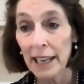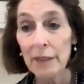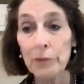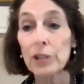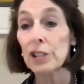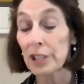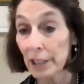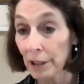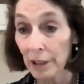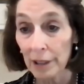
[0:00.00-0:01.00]
And we
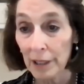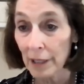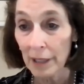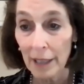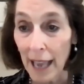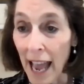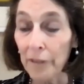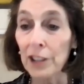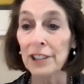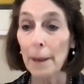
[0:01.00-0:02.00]
still have
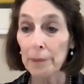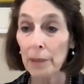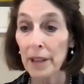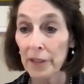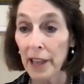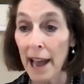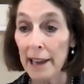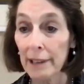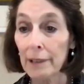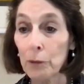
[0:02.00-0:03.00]
to supplement
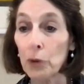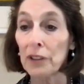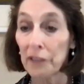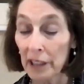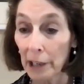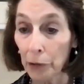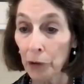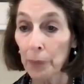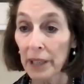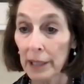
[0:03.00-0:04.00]
that with
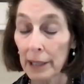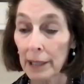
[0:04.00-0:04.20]
philanthropy.